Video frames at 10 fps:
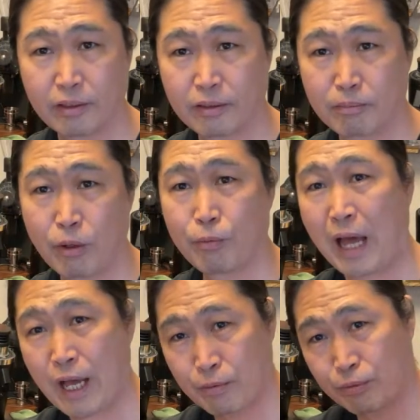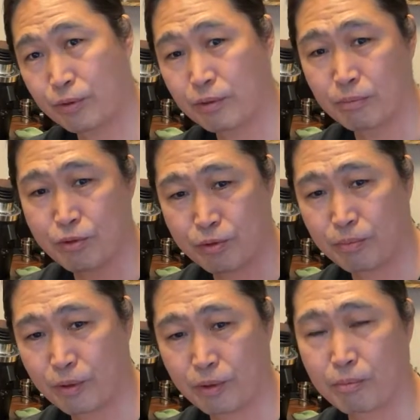more round, more
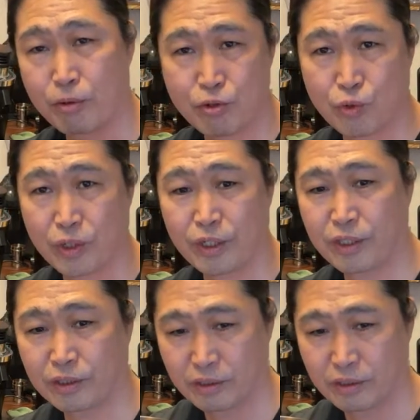smooth, more sweeter.